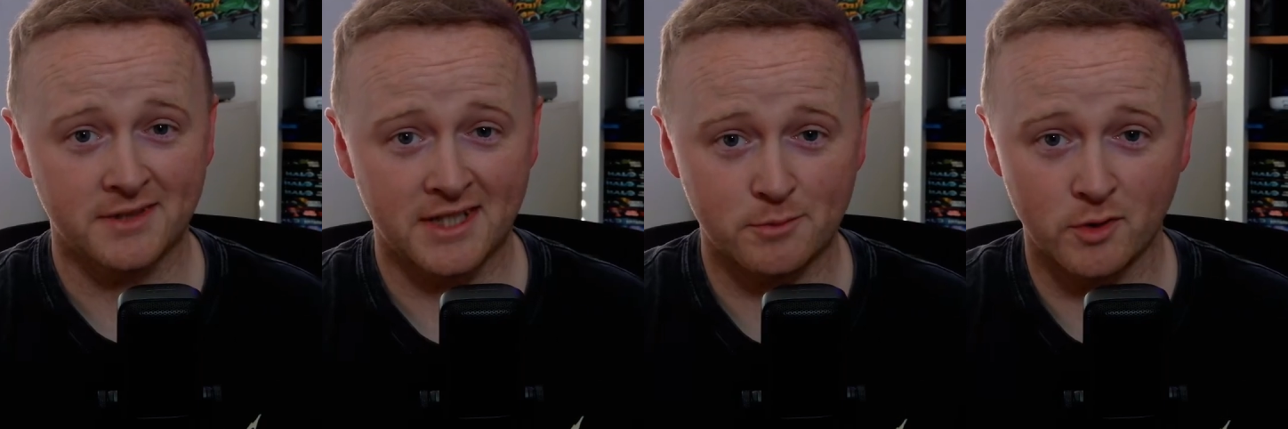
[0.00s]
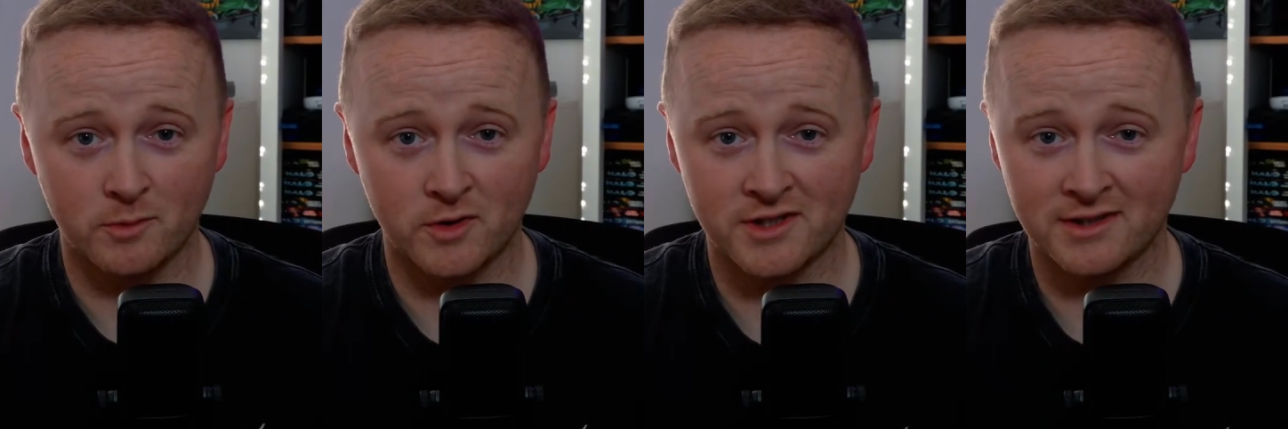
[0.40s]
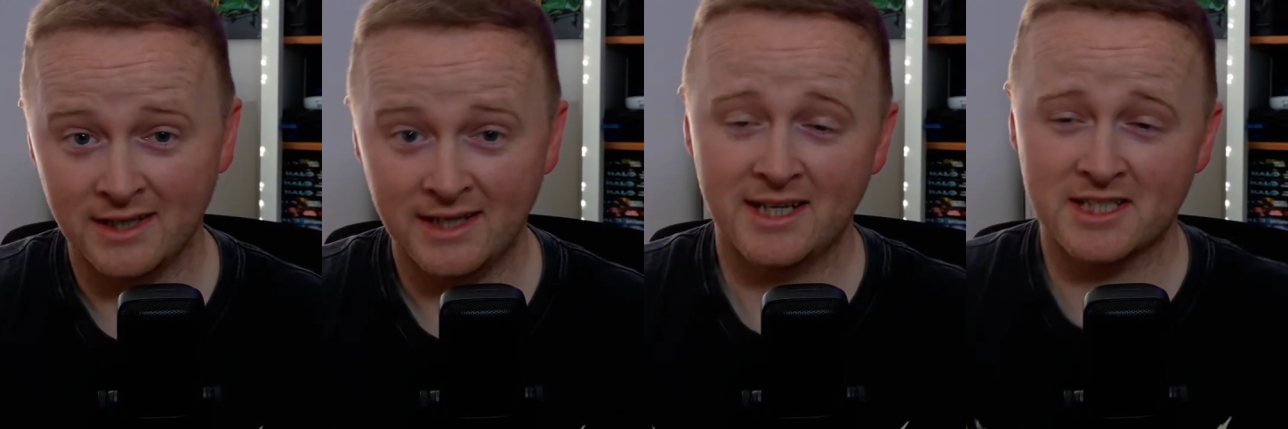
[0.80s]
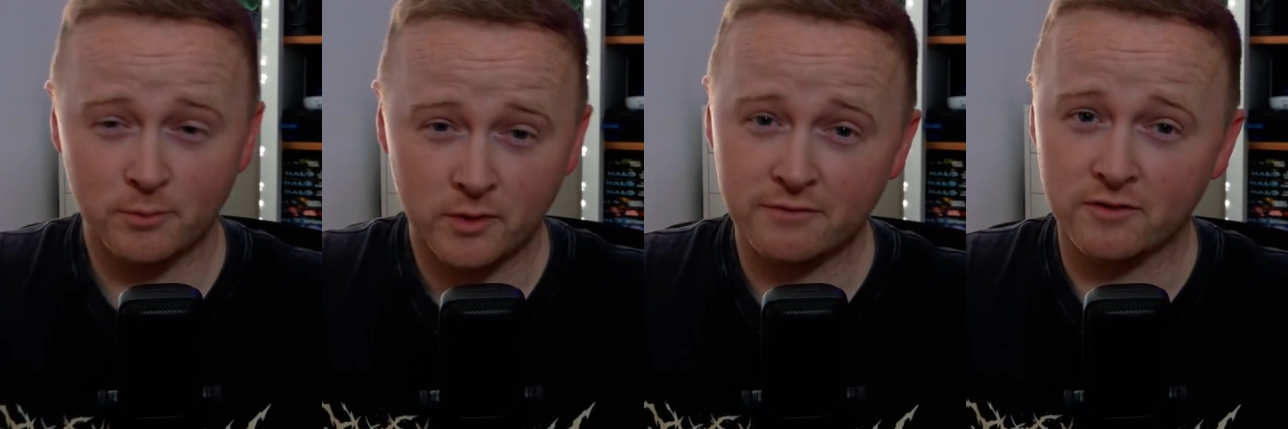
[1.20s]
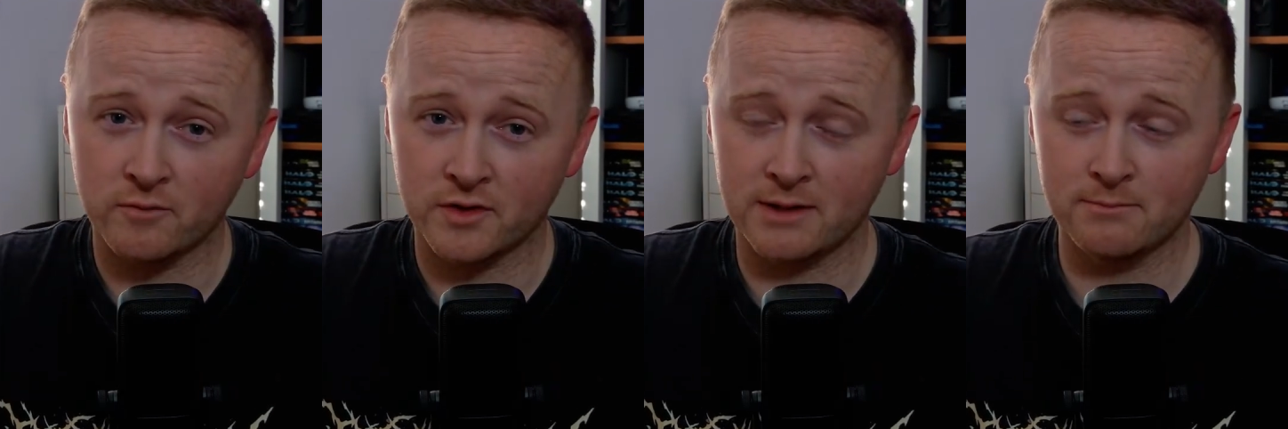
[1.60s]
That's pretty much it. It's a pretty fun
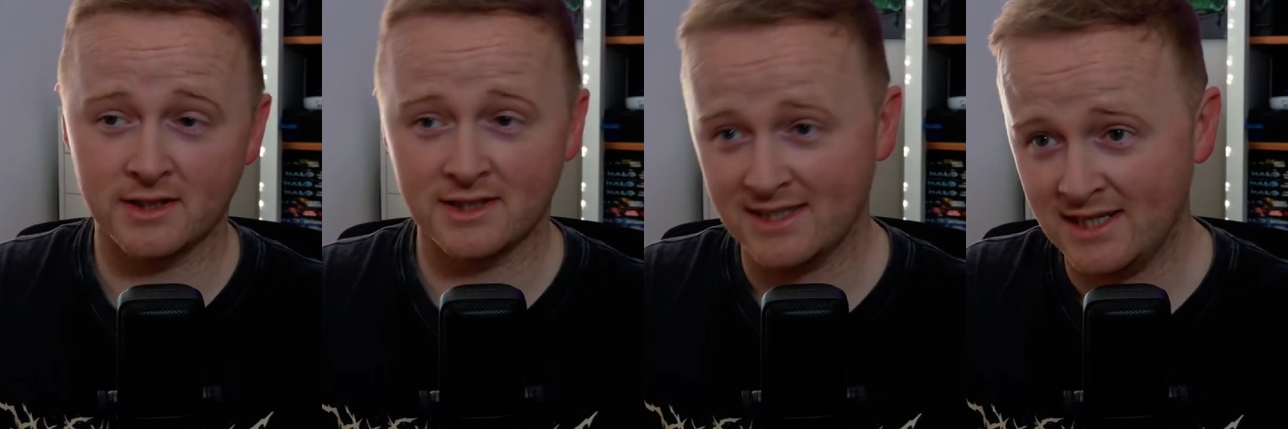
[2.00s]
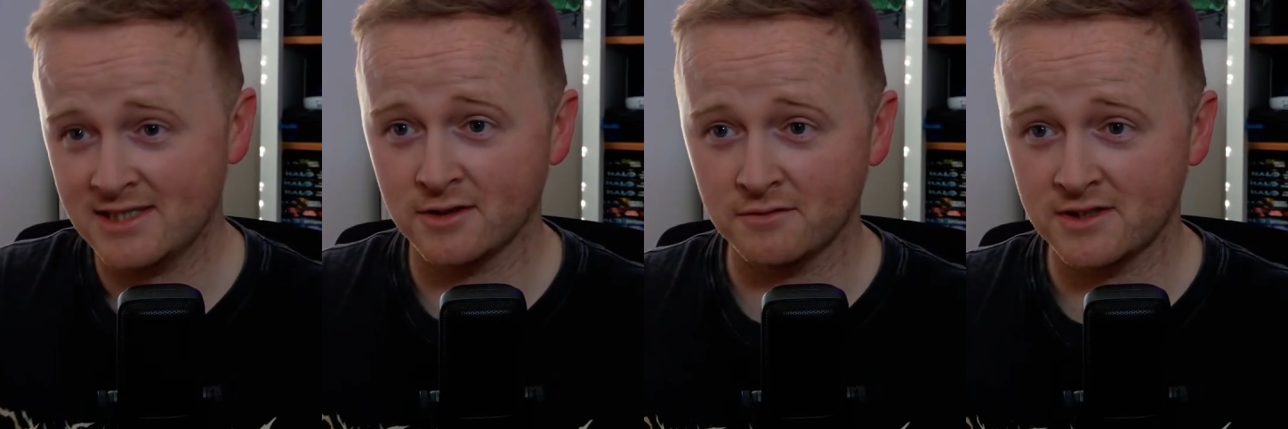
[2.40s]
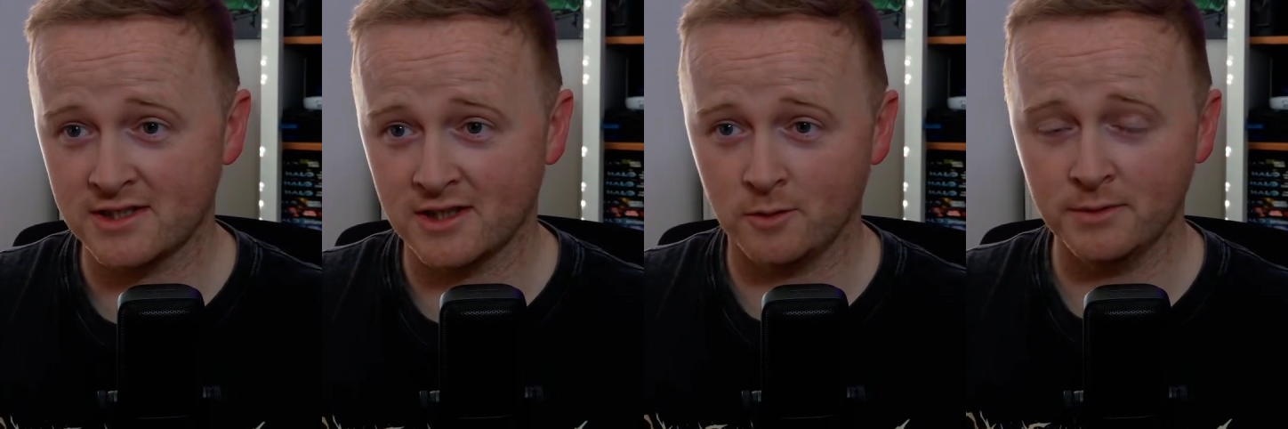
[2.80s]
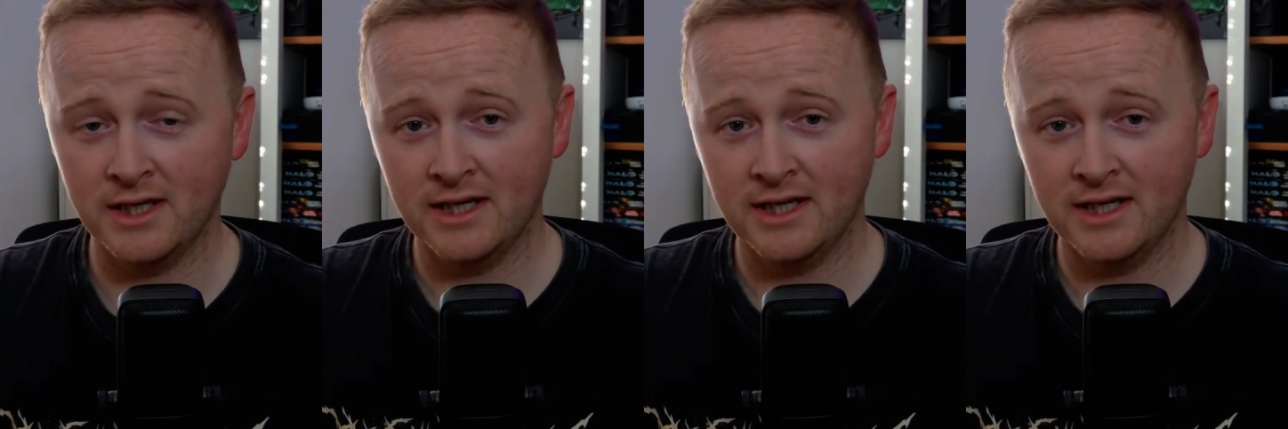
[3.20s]
redeem. It's easy enough to set up.